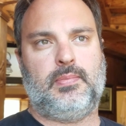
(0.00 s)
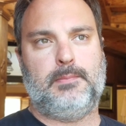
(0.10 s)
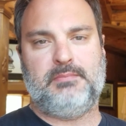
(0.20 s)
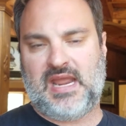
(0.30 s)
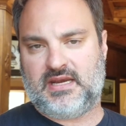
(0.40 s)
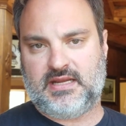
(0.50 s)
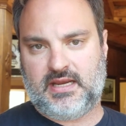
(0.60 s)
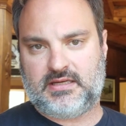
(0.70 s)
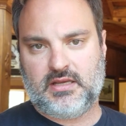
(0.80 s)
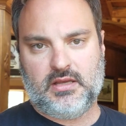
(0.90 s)

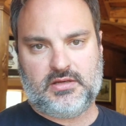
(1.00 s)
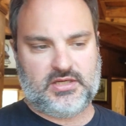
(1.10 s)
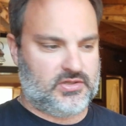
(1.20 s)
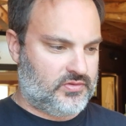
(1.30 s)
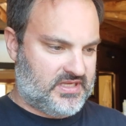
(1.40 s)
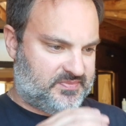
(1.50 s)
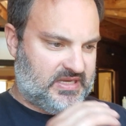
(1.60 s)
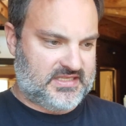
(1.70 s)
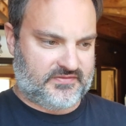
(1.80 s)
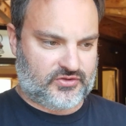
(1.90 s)
mandate to do this
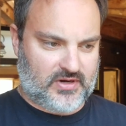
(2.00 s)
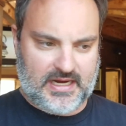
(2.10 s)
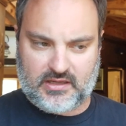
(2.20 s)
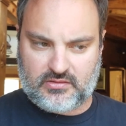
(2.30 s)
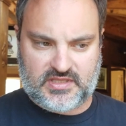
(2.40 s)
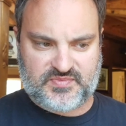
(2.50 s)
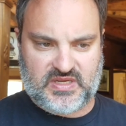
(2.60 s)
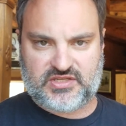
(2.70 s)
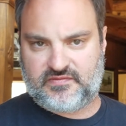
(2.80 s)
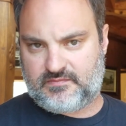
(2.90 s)
piece of training or this
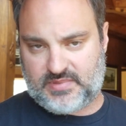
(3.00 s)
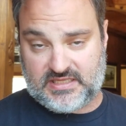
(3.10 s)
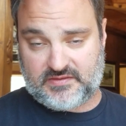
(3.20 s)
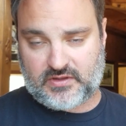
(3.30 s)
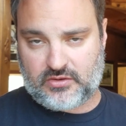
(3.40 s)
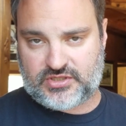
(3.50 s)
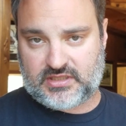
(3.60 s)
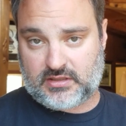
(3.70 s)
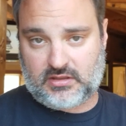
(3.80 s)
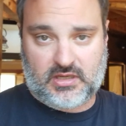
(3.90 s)
piece of
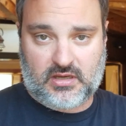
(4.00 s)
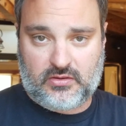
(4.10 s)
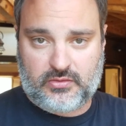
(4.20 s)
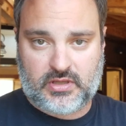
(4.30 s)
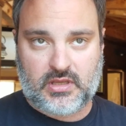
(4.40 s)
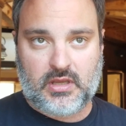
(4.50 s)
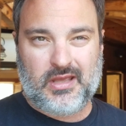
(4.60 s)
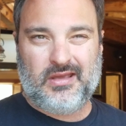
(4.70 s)
coaching and then go,